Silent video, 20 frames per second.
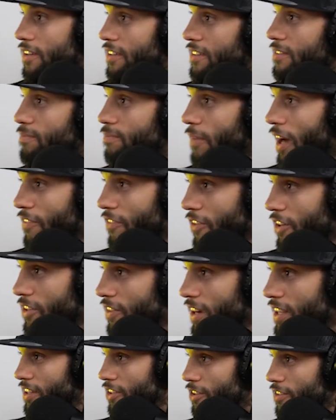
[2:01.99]
My first fight
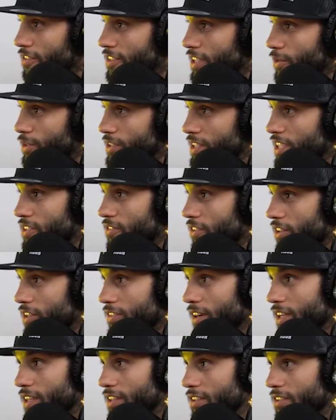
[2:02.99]
UFC was his first fight
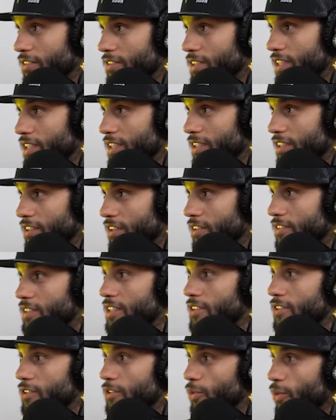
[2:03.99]
in the UFC
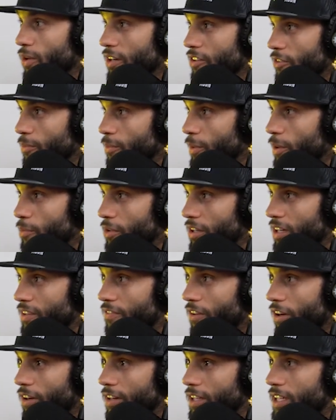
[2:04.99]
220. Remember, he
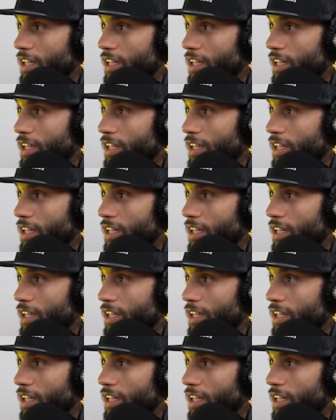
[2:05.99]
fought